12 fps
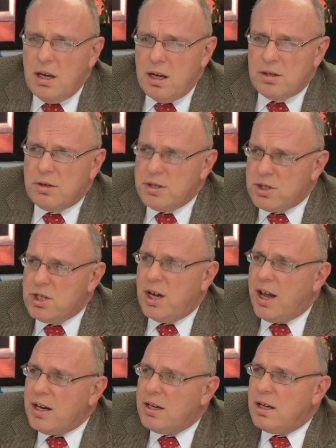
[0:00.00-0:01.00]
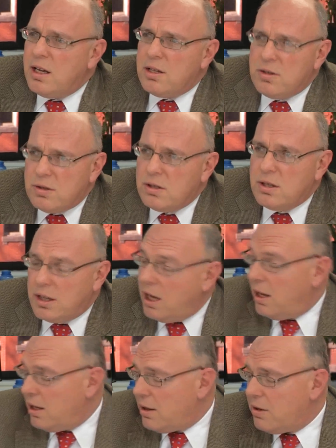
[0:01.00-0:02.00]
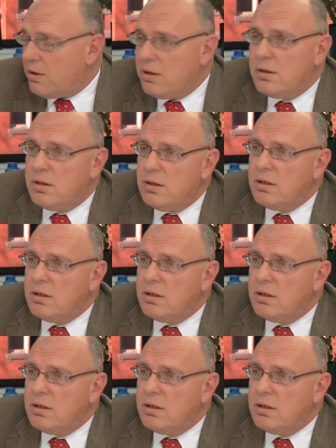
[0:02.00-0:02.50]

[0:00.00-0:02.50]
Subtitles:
In Christianity, it took again a third